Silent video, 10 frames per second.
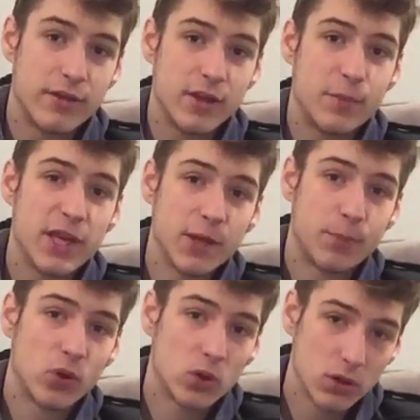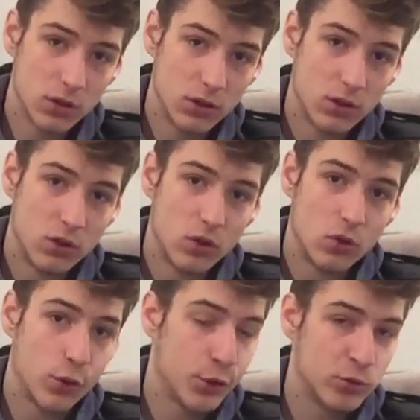the people
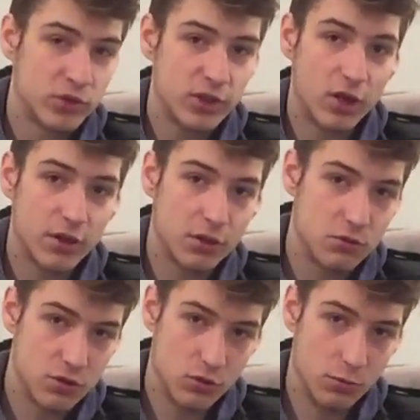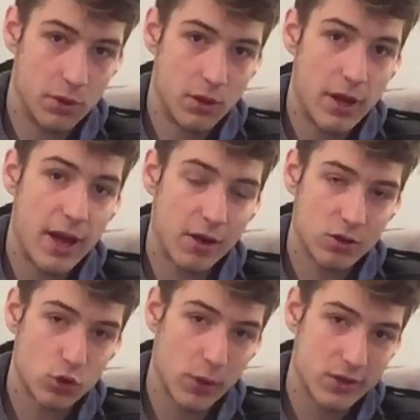who you see on YouTube and
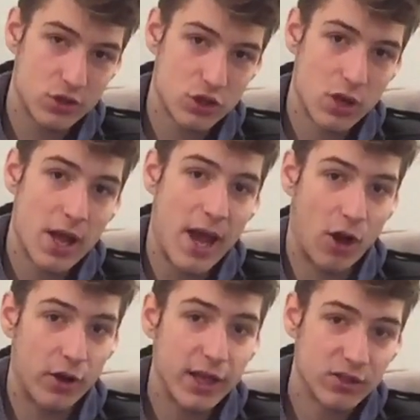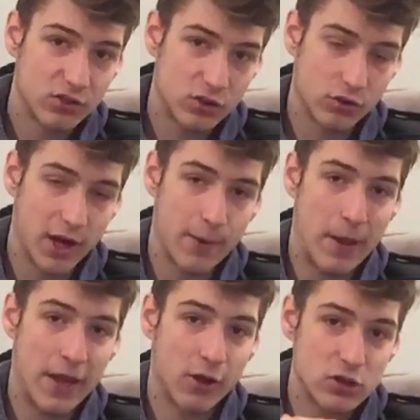on Twitch and on
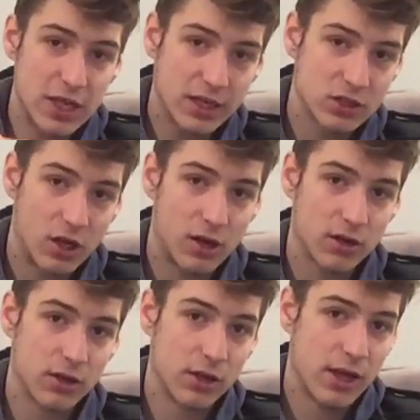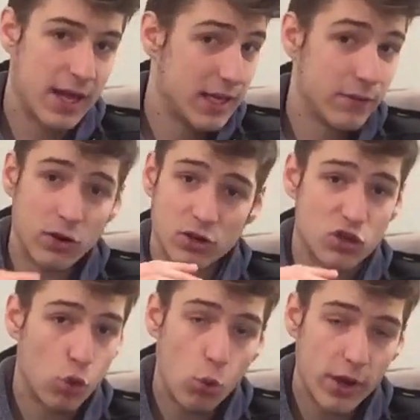Instagram and on TikTok and even on
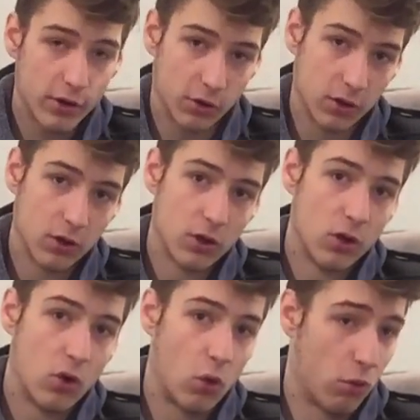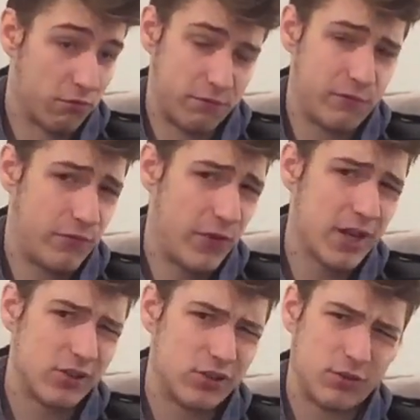Twitter or
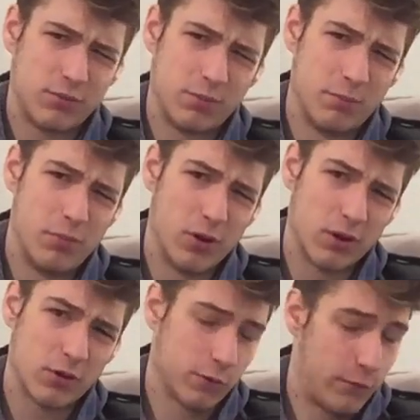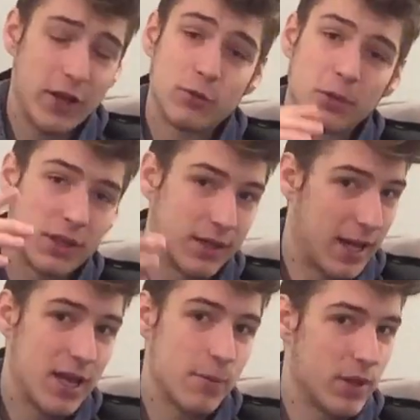Facebook
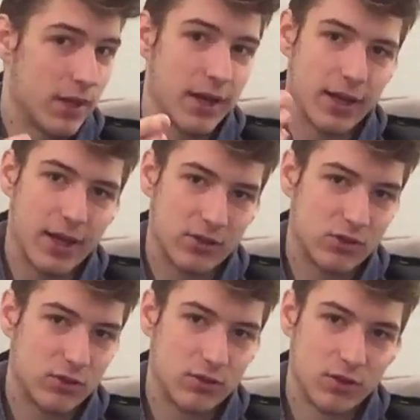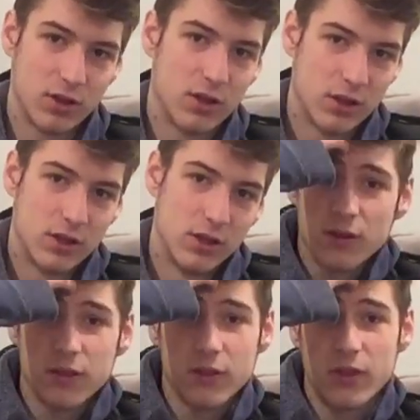gaming, I guess,
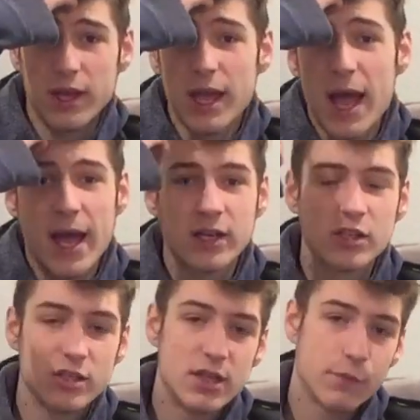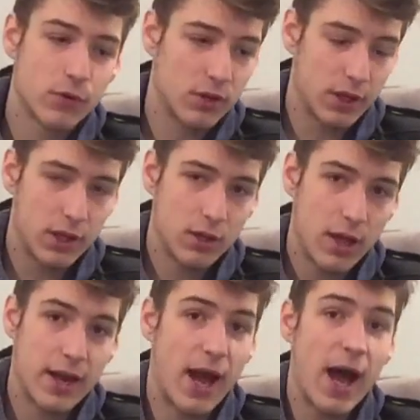they act differently, and